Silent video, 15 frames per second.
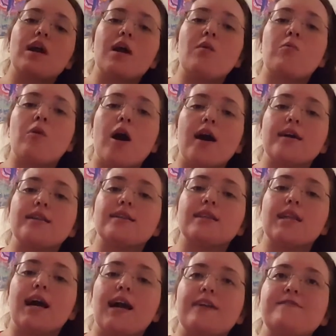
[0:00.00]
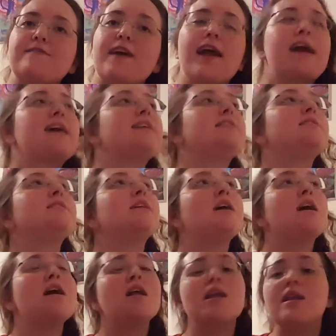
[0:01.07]
what I want in life and
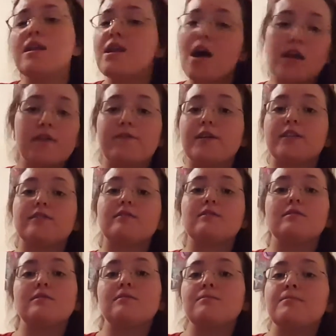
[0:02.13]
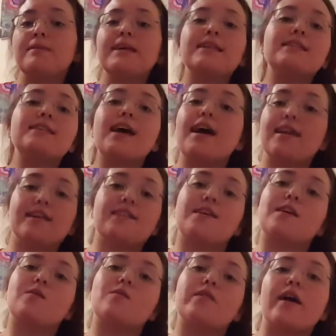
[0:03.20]
none of it means
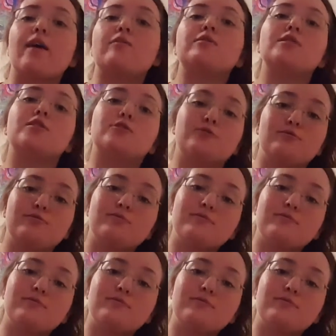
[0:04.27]
anything without you.